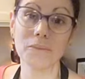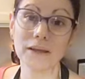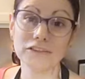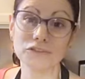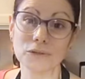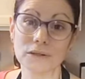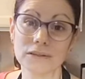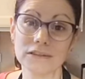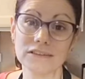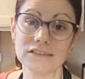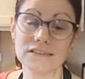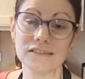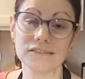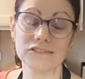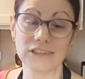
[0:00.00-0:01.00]
white chocolate
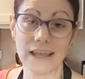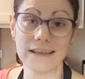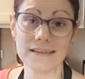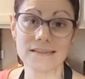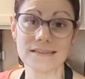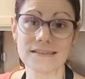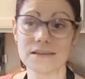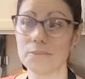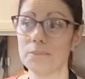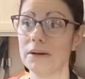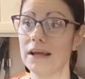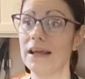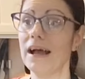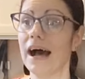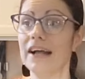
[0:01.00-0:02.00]
tastes,
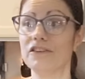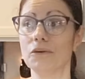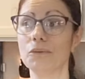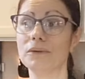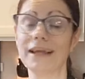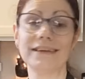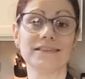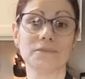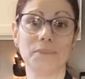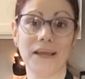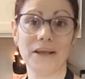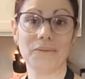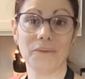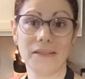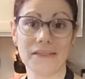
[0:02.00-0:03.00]
but I don't like to
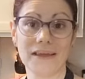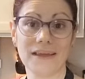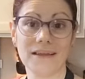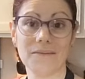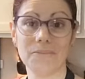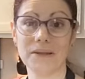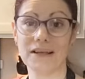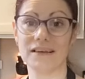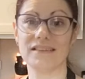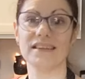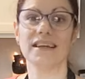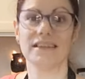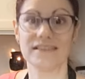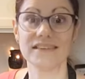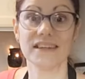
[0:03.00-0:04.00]
bake with it because
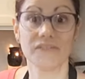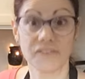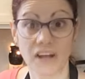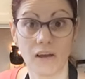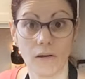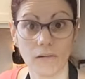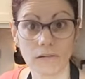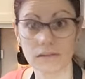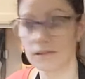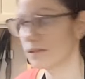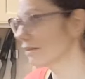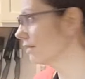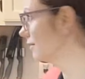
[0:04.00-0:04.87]
it's difficult.